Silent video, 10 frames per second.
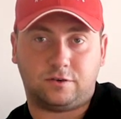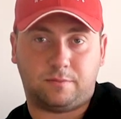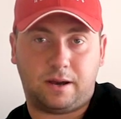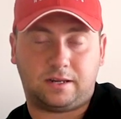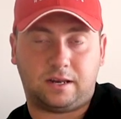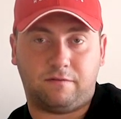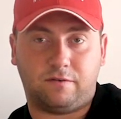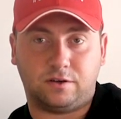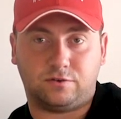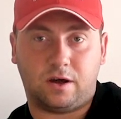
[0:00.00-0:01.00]
dramatically
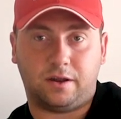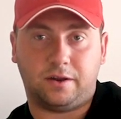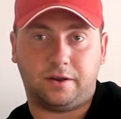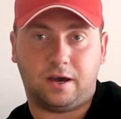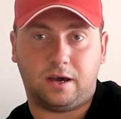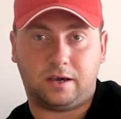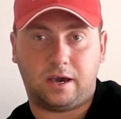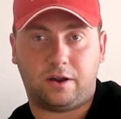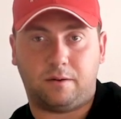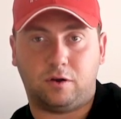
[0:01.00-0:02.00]
for his run. And
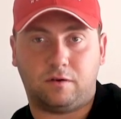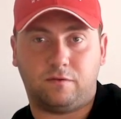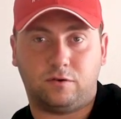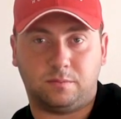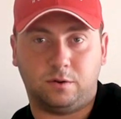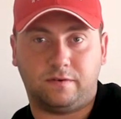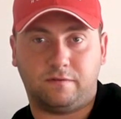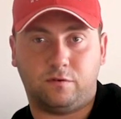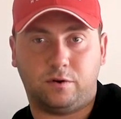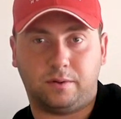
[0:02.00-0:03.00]
I'm looking forward to
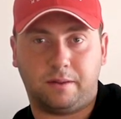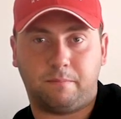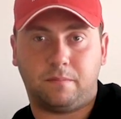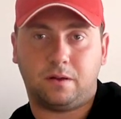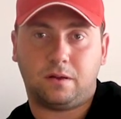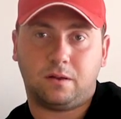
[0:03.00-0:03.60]
moving forward with him.